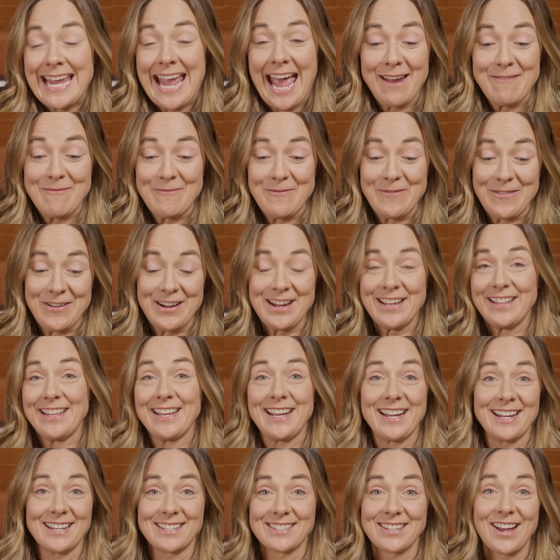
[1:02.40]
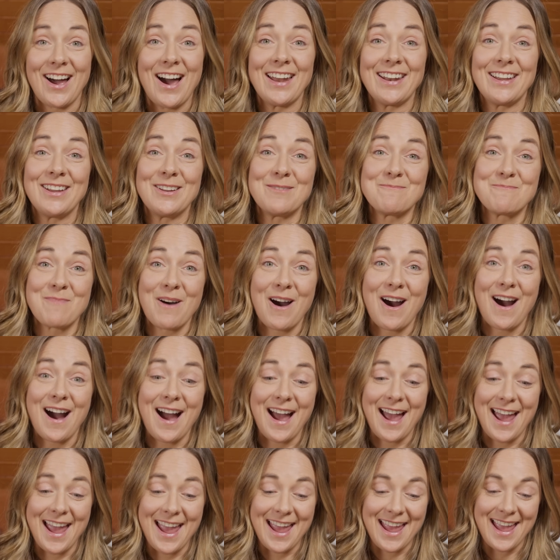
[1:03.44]
am really excited
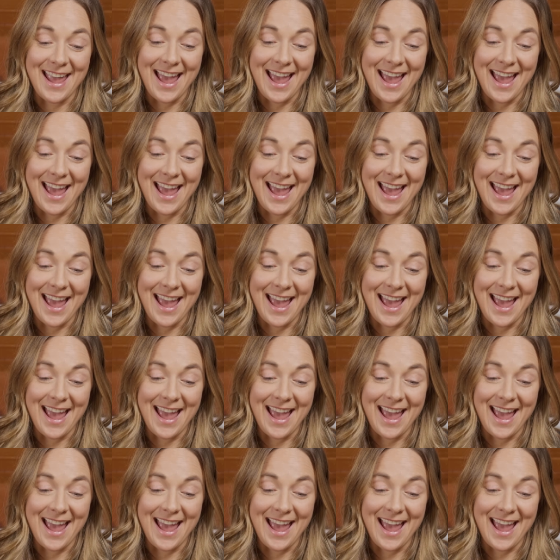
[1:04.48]
by